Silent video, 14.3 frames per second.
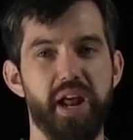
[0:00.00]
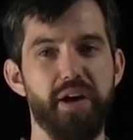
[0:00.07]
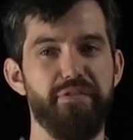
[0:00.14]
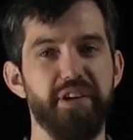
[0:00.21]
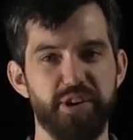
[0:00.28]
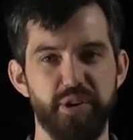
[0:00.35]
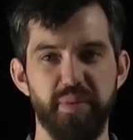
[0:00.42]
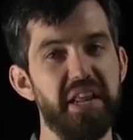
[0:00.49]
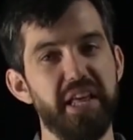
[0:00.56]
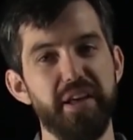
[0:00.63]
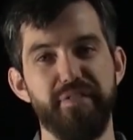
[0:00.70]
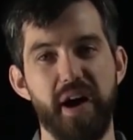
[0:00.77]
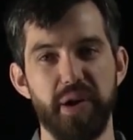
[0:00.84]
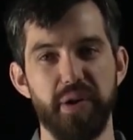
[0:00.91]
of the
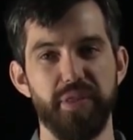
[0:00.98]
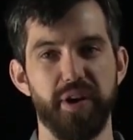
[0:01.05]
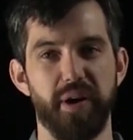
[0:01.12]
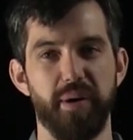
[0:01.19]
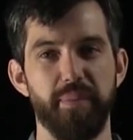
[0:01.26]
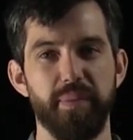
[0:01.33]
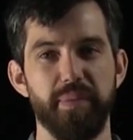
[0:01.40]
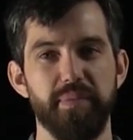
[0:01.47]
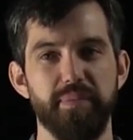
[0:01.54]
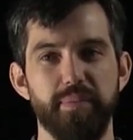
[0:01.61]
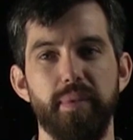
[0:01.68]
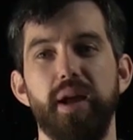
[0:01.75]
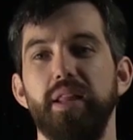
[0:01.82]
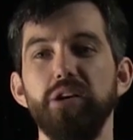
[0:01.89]
intermediate value theorem.
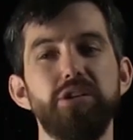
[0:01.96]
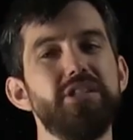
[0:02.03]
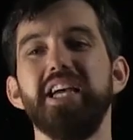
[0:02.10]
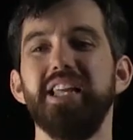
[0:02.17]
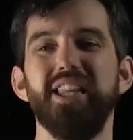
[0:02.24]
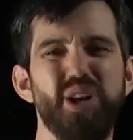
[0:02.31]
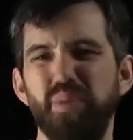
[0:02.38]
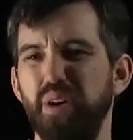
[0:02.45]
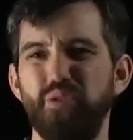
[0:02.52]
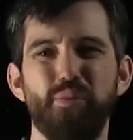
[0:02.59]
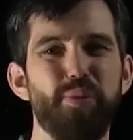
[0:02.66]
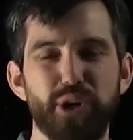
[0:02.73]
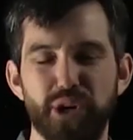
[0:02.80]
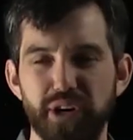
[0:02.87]
It looks like a little bit of a
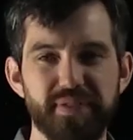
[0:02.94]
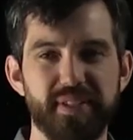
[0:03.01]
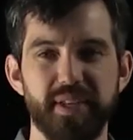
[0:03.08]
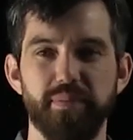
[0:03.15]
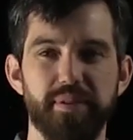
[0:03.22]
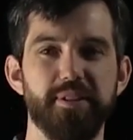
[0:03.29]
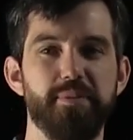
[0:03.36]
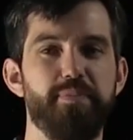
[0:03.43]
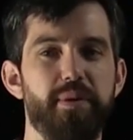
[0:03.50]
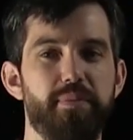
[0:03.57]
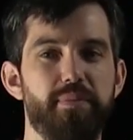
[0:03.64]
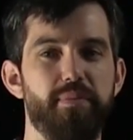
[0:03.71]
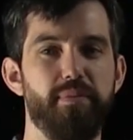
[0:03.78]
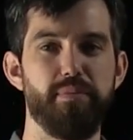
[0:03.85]
blur of symbols,
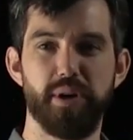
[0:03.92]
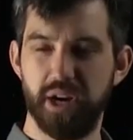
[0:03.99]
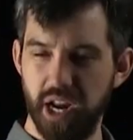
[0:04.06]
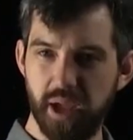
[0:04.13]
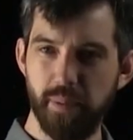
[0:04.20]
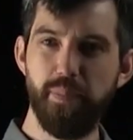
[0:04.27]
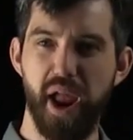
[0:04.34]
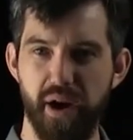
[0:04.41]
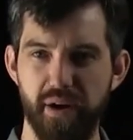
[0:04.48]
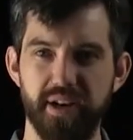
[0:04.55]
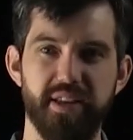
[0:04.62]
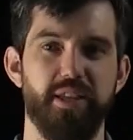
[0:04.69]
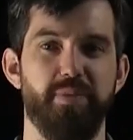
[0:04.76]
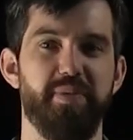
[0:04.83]
but we're going to compare
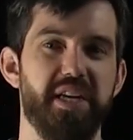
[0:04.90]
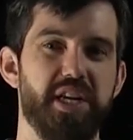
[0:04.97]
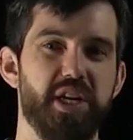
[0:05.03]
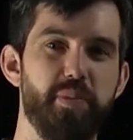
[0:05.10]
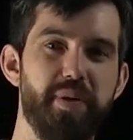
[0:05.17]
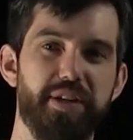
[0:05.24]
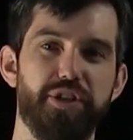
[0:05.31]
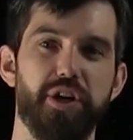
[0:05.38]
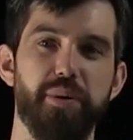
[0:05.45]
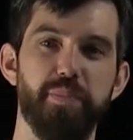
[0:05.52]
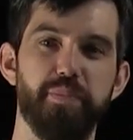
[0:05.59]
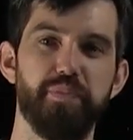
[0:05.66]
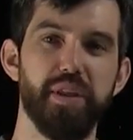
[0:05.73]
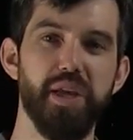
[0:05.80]
it to this particular picture.
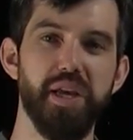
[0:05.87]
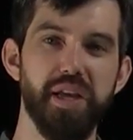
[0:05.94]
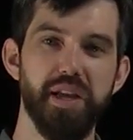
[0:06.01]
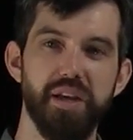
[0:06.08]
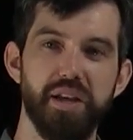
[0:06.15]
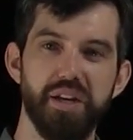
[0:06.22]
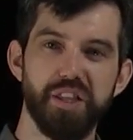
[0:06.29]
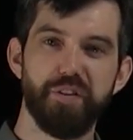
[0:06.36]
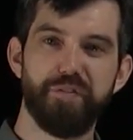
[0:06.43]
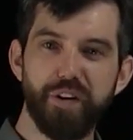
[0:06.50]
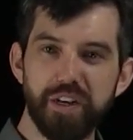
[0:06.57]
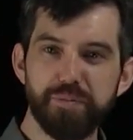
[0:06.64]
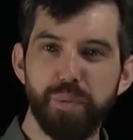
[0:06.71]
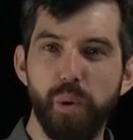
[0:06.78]
The
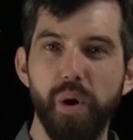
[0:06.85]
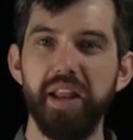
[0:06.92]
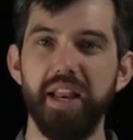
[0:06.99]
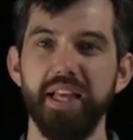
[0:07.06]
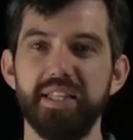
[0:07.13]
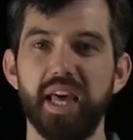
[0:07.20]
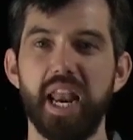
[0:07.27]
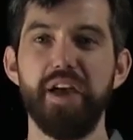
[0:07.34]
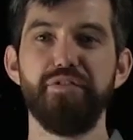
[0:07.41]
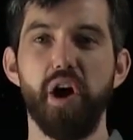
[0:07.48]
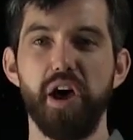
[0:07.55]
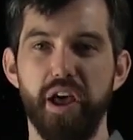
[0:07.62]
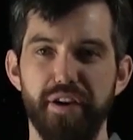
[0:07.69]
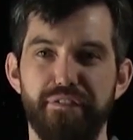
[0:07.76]
first point is that I've
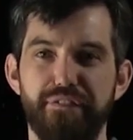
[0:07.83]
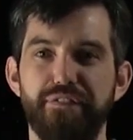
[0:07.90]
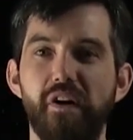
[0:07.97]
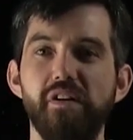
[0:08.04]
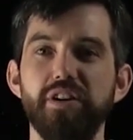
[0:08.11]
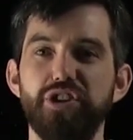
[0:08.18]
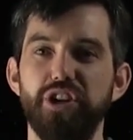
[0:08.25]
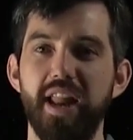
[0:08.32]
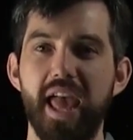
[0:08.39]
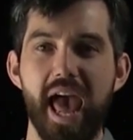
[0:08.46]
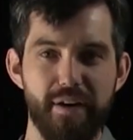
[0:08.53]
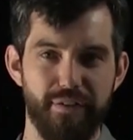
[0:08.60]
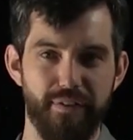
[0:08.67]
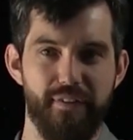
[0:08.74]
got a function
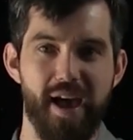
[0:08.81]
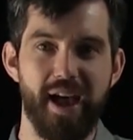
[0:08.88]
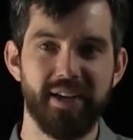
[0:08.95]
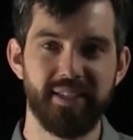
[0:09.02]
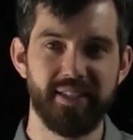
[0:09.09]
f of x,